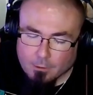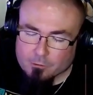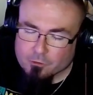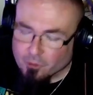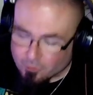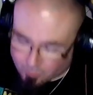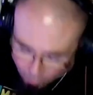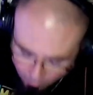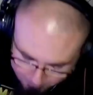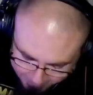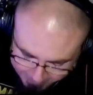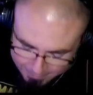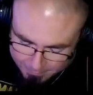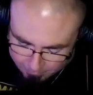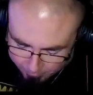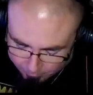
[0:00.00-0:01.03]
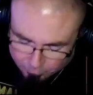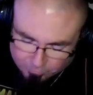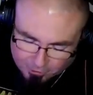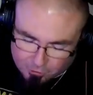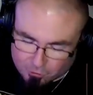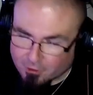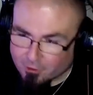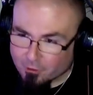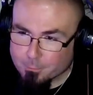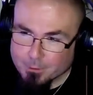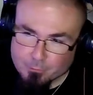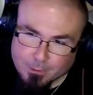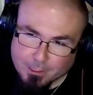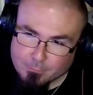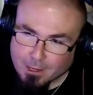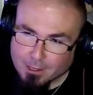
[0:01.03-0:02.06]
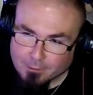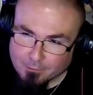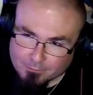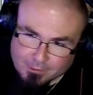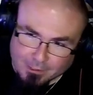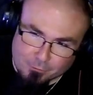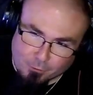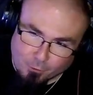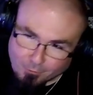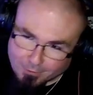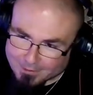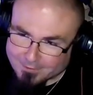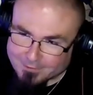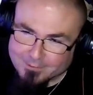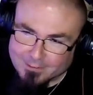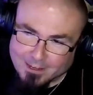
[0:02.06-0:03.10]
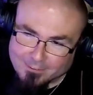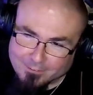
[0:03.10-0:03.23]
Just don't make it another 6 years between records. That's all I can say.